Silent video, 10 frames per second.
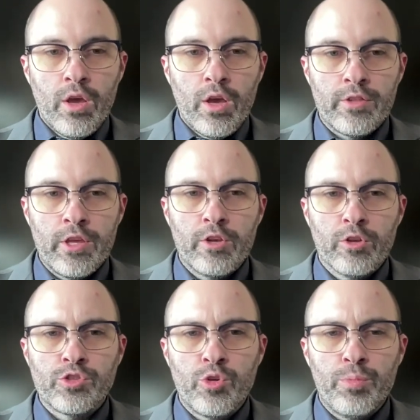I think you'll
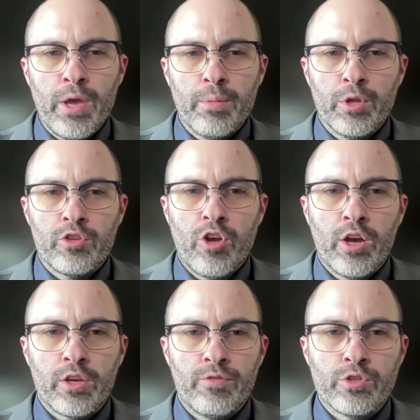soon be able to
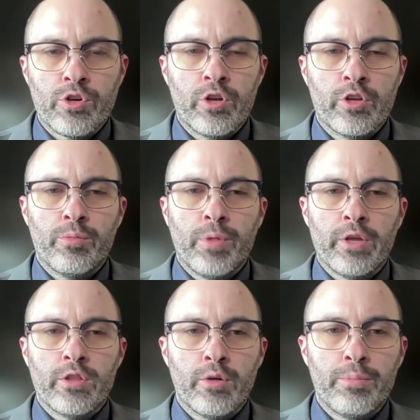talk if you turn on your mic there,